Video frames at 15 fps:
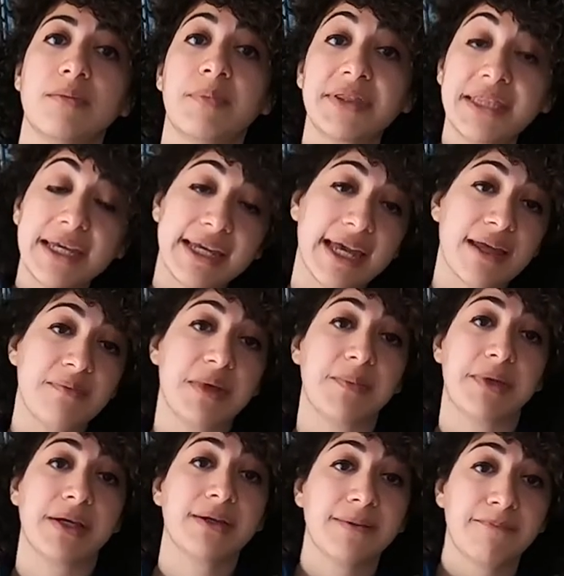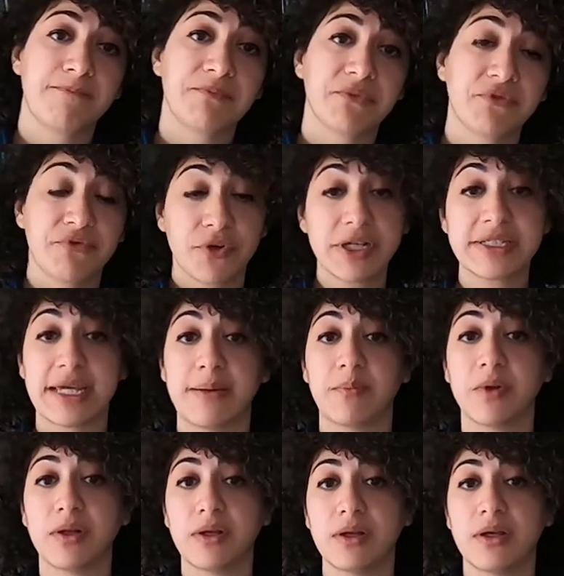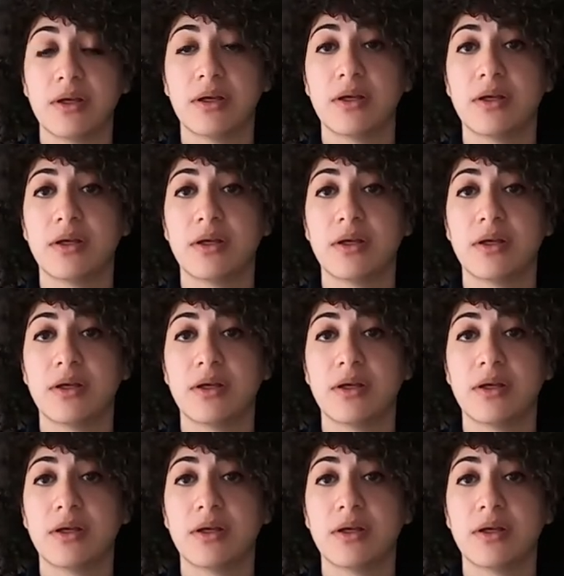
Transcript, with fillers: but they can be big. For example,